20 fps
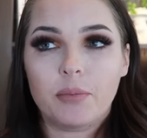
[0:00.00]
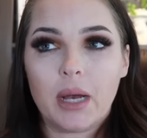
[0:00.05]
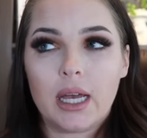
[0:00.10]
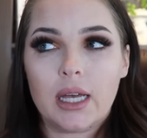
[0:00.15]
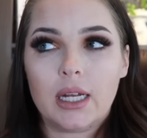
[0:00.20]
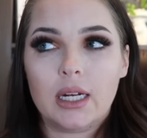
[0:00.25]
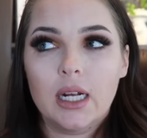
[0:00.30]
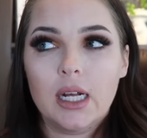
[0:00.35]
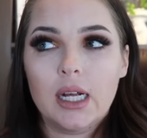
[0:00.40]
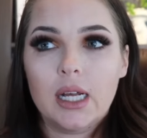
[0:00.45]

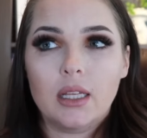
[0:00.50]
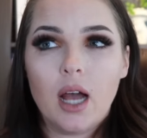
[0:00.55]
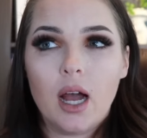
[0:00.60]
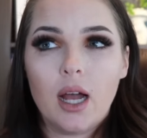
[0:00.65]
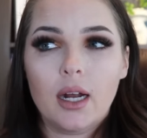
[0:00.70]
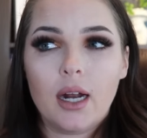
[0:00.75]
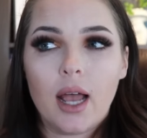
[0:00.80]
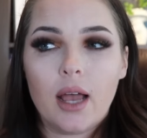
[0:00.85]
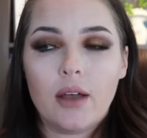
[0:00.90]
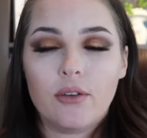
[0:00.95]
But
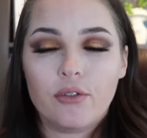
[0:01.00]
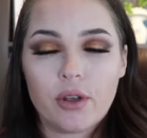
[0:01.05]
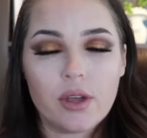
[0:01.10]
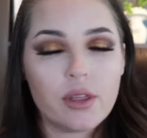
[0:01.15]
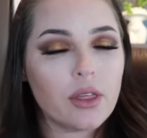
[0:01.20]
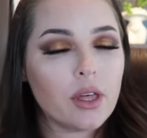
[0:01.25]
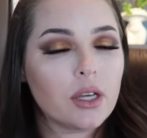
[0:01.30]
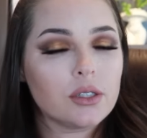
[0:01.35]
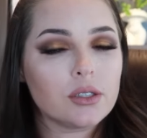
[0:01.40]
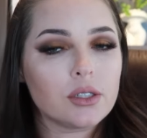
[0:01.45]
not
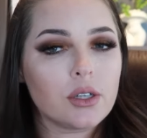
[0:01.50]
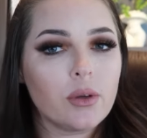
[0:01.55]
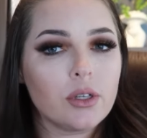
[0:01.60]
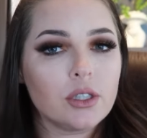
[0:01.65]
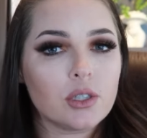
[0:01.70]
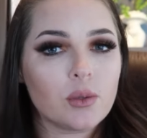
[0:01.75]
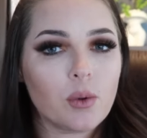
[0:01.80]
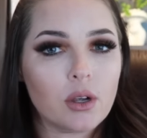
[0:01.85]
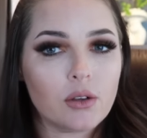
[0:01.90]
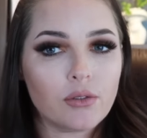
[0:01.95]
everything is
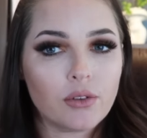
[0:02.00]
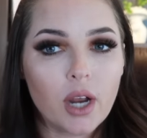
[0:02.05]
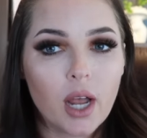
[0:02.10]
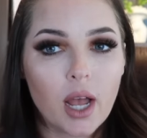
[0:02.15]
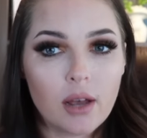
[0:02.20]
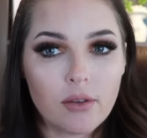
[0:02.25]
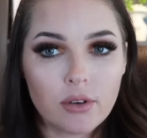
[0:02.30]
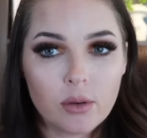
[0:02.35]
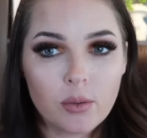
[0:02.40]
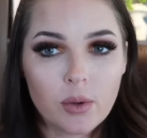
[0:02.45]
going to work for
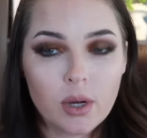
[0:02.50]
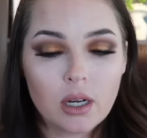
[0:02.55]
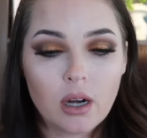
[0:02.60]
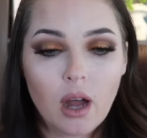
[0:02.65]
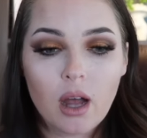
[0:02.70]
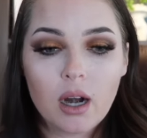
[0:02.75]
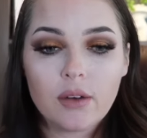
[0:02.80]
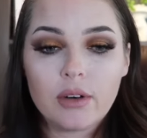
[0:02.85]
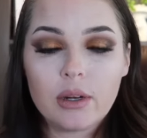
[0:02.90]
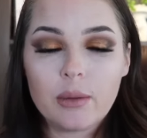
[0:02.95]
everyone.
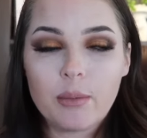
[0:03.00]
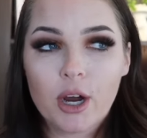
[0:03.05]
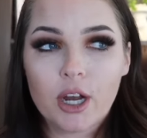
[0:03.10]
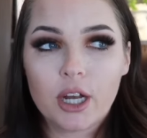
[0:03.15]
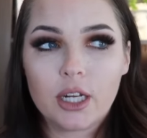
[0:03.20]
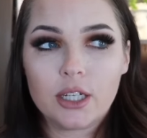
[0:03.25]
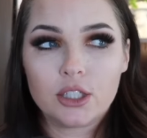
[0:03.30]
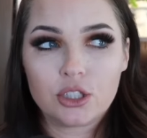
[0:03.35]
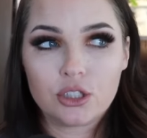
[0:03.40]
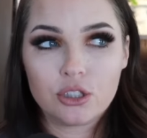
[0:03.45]
Not every
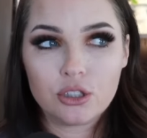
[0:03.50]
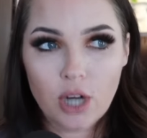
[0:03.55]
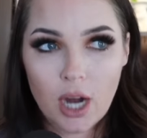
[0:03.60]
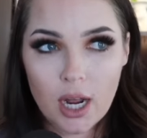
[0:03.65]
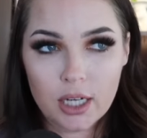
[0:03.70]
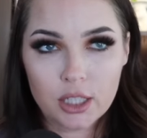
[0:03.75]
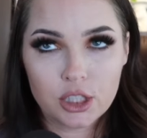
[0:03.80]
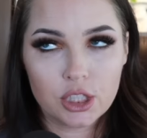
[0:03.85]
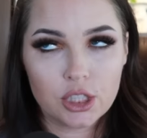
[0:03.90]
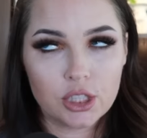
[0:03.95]
marketing
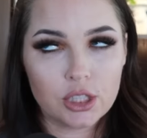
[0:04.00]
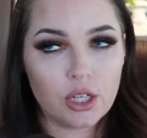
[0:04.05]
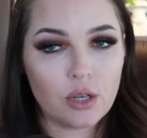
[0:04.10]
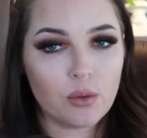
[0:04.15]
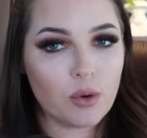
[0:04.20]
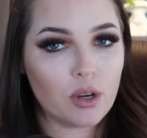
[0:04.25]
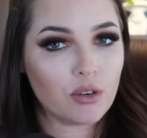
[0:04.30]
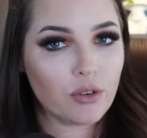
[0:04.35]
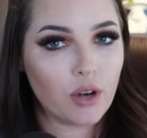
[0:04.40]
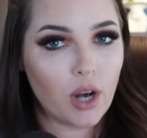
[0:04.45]
strategy is going
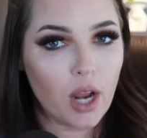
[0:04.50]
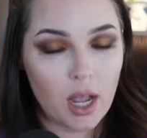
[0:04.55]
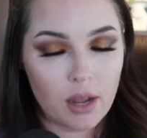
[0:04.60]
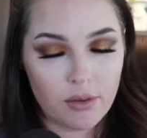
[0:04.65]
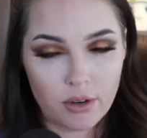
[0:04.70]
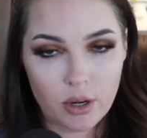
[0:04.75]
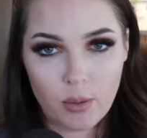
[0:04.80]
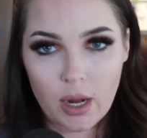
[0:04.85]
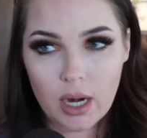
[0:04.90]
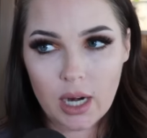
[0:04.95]
to work for
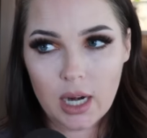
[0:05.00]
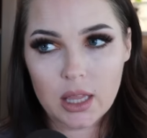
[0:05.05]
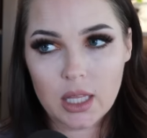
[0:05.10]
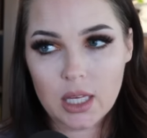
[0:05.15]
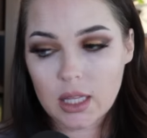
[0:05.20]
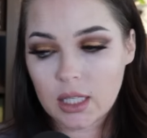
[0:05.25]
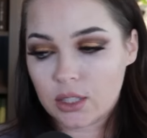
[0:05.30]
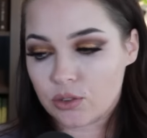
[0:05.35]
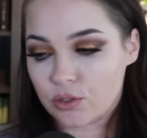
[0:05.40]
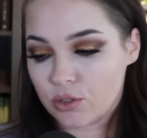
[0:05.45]
everyone. And I
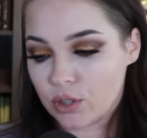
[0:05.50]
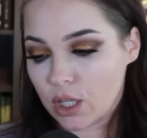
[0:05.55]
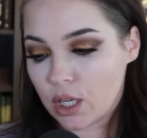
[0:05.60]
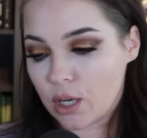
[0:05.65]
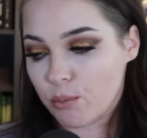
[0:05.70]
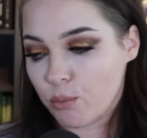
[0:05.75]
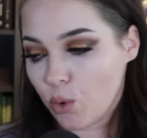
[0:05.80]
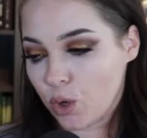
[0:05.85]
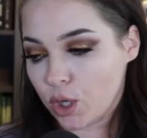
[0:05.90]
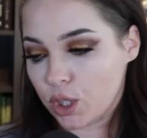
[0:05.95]
think that's really
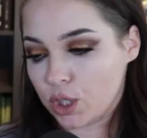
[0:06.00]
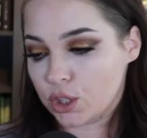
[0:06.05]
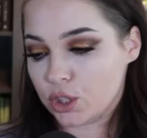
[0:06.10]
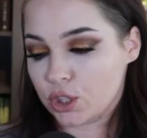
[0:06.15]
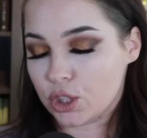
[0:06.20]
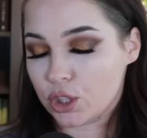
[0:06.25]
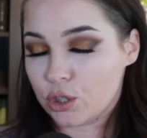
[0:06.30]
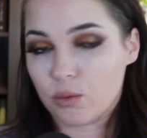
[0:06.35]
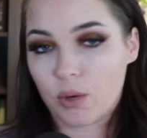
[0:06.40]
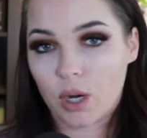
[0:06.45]

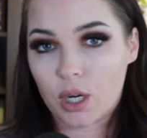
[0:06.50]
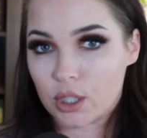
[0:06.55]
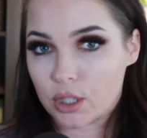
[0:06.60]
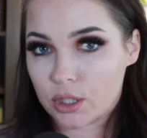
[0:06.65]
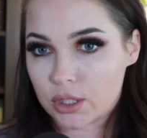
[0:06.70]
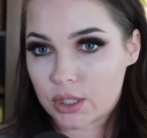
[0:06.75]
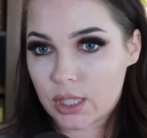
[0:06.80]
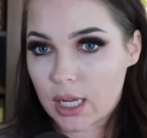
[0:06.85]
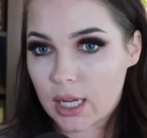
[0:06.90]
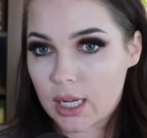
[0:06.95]
important to
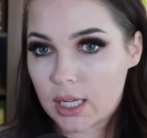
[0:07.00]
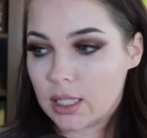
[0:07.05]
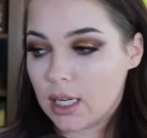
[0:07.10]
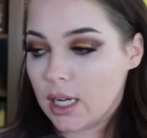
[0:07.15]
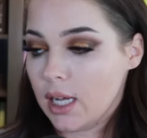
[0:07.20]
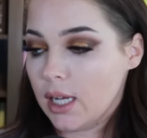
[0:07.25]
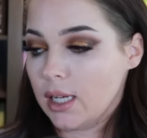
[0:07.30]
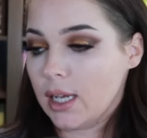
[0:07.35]
understand.